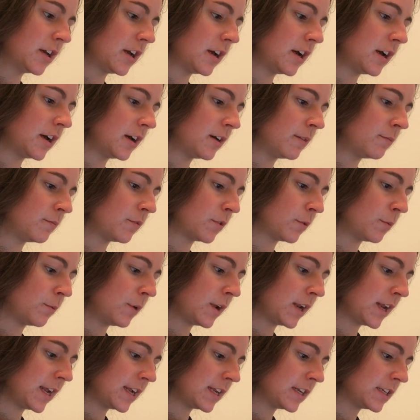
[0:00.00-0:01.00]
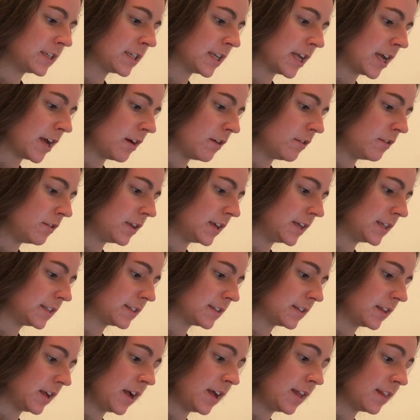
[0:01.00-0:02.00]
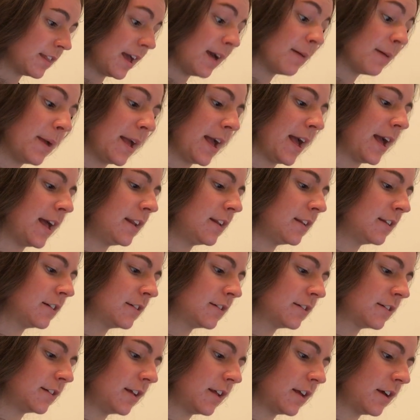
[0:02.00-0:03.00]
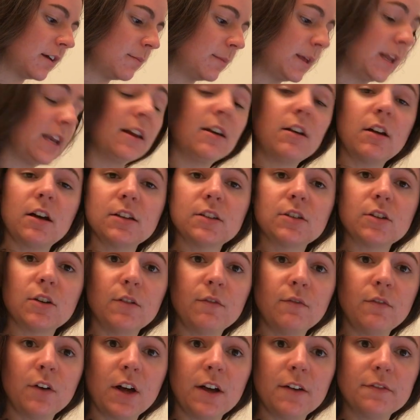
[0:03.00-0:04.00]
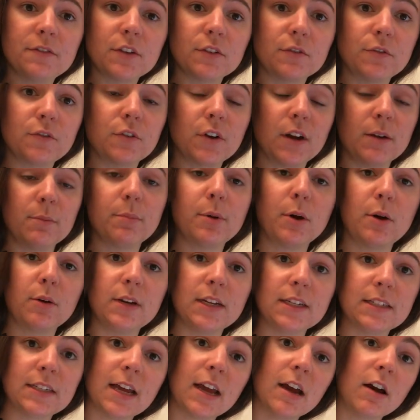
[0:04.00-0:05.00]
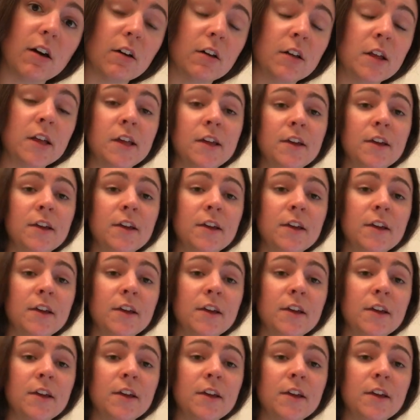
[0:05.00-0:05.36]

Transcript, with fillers: Um, from what I can tell, it's not bad, um, and it also involves a front ponytail.